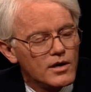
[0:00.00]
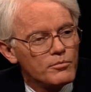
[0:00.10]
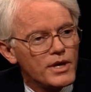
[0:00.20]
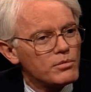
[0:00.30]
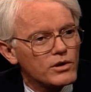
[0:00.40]

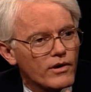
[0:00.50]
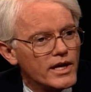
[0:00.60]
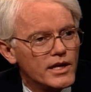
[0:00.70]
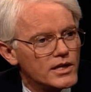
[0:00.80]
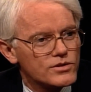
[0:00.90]
People are in
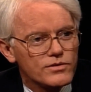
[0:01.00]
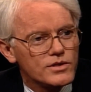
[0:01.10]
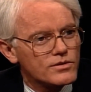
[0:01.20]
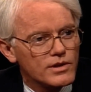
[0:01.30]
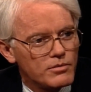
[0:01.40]
industries.
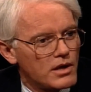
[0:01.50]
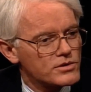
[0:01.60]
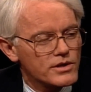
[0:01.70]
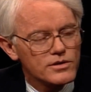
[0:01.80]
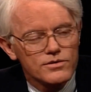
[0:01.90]
They're in the
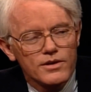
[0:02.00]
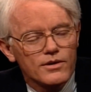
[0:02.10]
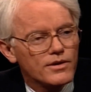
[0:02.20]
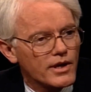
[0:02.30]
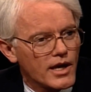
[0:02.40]
publishing industry. They're
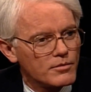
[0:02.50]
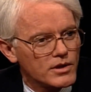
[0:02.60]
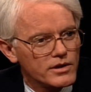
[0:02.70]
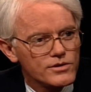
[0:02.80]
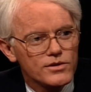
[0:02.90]
in the
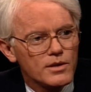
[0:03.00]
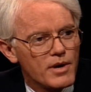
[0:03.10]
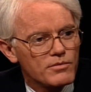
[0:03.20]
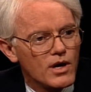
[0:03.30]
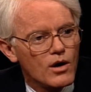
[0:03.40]
chemical industry, the
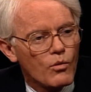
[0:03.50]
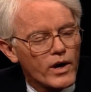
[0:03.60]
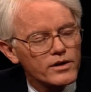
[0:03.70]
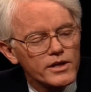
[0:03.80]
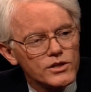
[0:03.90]
paper. Why
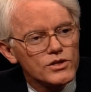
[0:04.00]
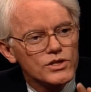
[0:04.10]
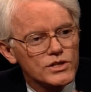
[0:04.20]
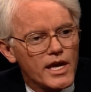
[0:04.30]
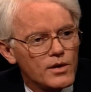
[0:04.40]
don't they just
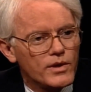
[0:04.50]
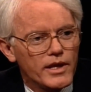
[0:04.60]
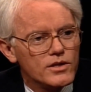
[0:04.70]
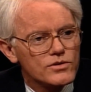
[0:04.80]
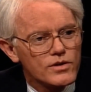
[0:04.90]
stay with that
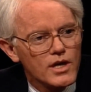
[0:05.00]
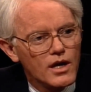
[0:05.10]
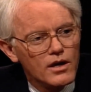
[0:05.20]
industry?